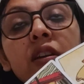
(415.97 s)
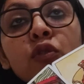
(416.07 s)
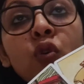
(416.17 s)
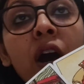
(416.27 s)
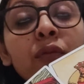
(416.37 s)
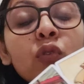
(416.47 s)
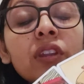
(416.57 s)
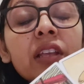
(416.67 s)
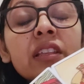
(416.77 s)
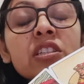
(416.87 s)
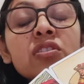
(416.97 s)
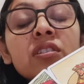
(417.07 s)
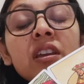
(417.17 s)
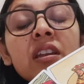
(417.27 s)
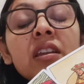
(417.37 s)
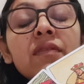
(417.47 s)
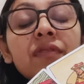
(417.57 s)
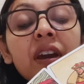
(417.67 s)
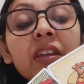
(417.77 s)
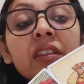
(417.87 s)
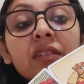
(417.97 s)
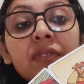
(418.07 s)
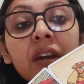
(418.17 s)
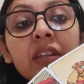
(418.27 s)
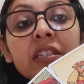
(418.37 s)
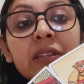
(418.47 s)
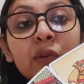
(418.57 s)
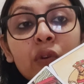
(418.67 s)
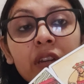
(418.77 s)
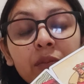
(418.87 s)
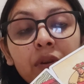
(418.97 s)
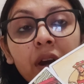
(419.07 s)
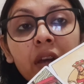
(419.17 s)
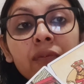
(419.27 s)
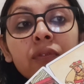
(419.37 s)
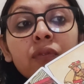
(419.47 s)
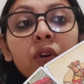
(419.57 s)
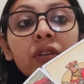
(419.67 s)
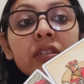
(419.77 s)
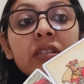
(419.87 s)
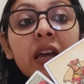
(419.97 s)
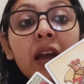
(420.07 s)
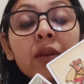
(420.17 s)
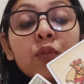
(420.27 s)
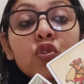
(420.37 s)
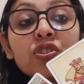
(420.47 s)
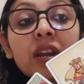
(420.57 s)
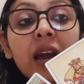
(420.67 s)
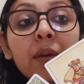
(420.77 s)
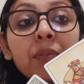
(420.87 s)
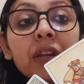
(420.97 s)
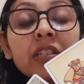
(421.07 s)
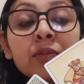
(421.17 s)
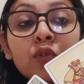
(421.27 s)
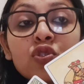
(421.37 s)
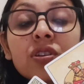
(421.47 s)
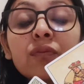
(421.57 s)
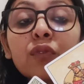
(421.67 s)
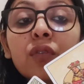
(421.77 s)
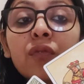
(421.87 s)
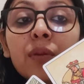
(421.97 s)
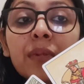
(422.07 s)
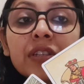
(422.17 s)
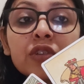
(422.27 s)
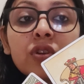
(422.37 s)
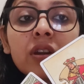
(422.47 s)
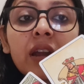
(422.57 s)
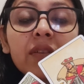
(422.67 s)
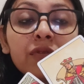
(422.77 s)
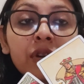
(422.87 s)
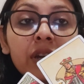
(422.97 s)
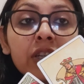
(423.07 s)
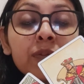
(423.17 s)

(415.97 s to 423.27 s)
you have to take things really very, very slow, Libra, if you want this emotional happiness, emotional fulfillment in your life, okay,